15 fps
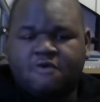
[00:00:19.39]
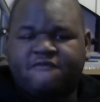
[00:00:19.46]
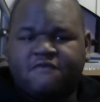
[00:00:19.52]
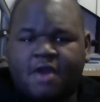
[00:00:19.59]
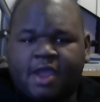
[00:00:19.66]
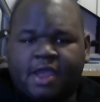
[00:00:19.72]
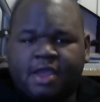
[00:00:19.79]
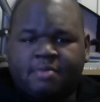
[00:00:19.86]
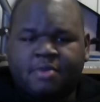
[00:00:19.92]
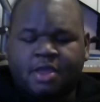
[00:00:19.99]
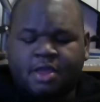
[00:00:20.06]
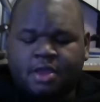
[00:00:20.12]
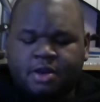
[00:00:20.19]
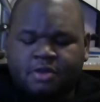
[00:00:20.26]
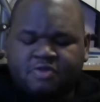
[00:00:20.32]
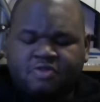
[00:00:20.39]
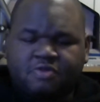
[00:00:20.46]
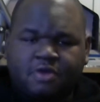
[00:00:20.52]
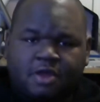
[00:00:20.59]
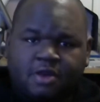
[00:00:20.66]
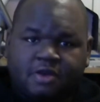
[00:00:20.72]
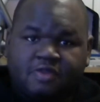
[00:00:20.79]
frame, and
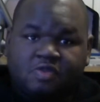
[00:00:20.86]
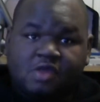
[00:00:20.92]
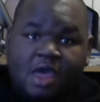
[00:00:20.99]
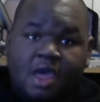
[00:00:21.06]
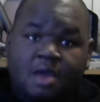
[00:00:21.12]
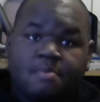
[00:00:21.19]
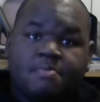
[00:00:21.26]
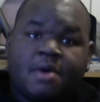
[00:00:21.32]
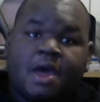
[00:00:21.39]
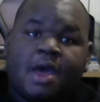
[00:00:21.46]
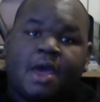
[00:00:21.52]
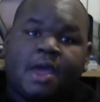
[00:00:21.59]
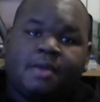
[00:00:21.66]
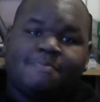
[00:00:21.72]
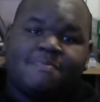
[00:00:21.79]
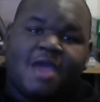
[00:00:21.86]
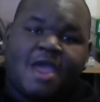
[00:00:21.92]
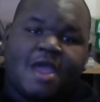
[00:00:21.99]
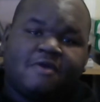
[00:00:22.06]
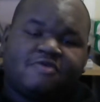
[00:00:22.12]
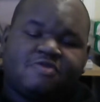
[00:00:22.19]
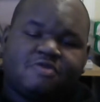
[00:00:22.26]
it's designed by
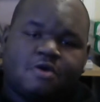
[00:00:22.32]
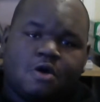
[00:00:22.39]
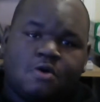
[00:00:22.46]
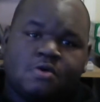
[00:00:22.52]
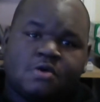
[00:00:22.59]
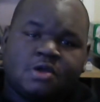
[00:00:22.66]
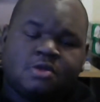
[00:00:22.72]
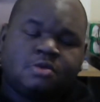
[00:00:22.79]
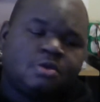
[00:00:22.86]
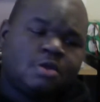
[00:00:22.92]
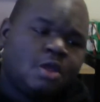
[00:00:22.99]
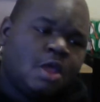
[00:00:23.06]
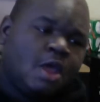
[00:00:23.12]
Max Cogan.